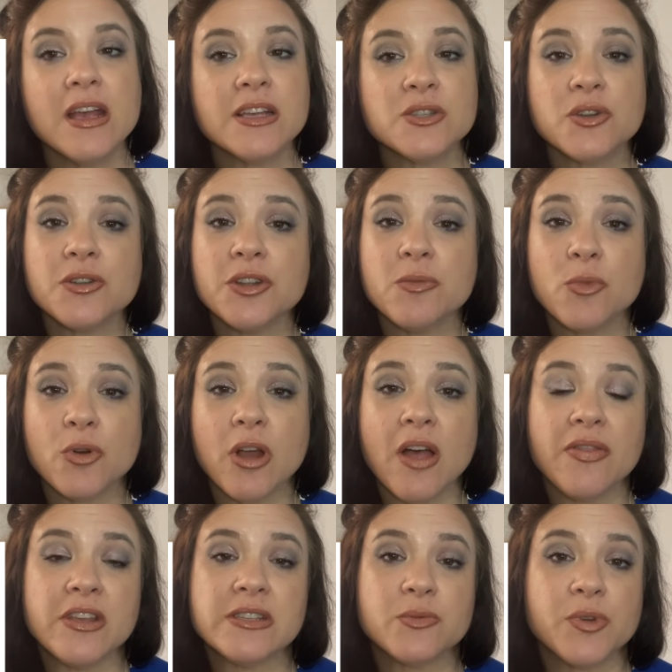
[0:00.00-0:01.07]
So a little more on
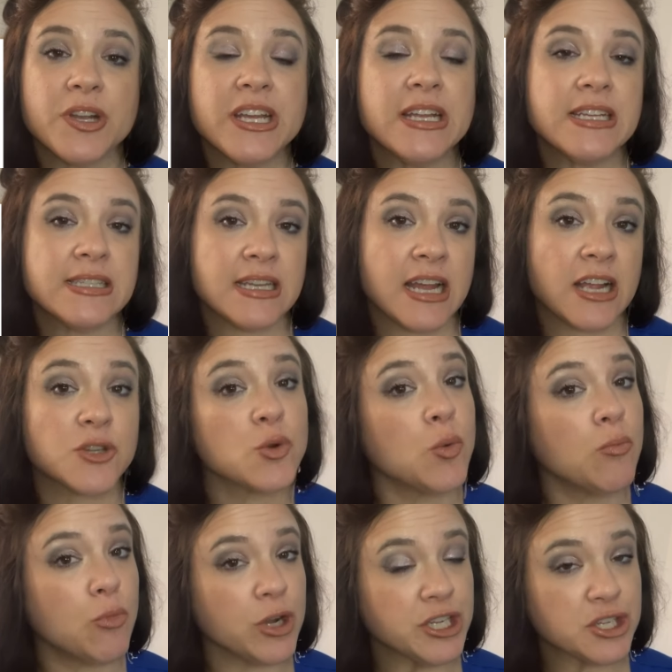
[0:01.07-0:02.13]
this one, it is an actual
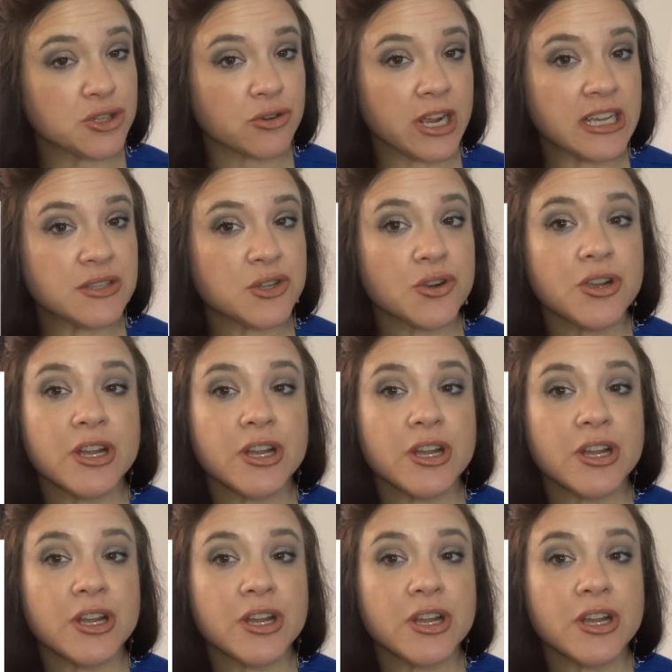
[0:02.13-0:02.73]
moisturizer.